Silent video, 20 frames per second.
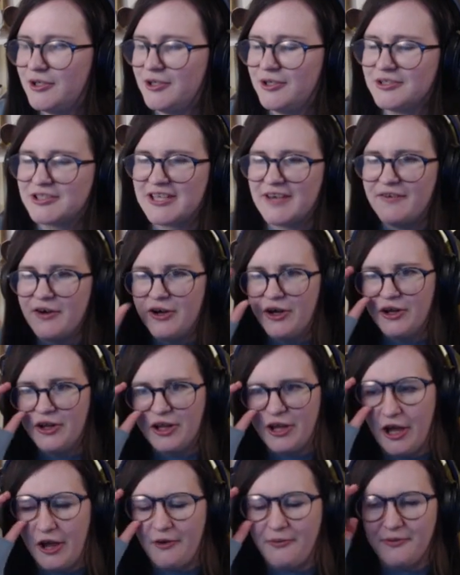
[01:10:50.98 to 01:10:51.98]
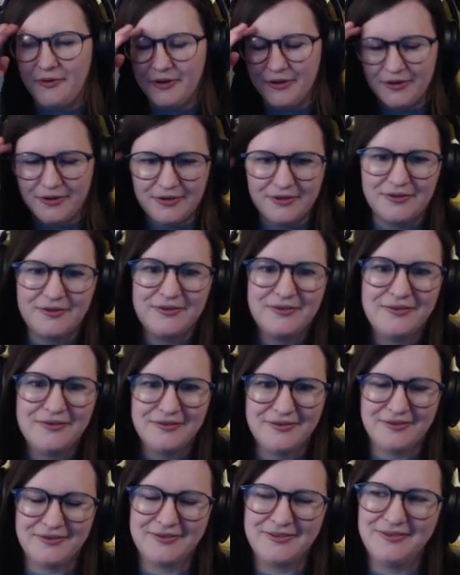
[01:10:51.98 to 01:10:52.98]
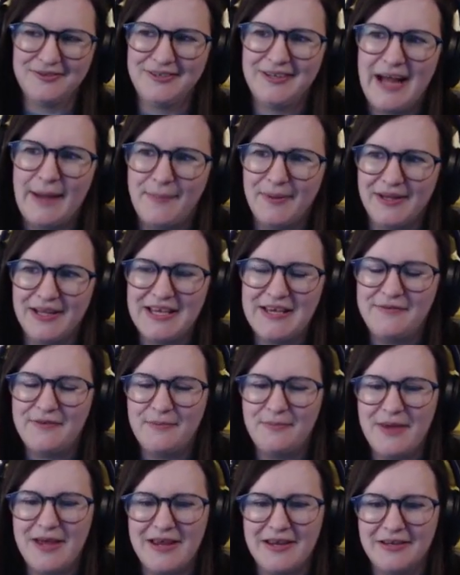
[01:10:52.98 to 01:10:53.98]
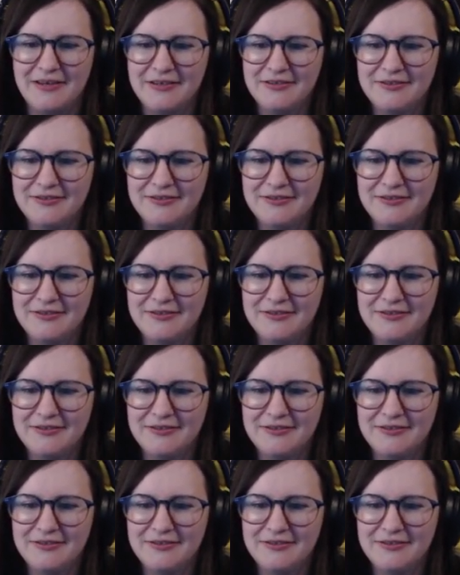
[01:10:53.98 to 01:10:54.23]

Let's give it another go. I believe in me.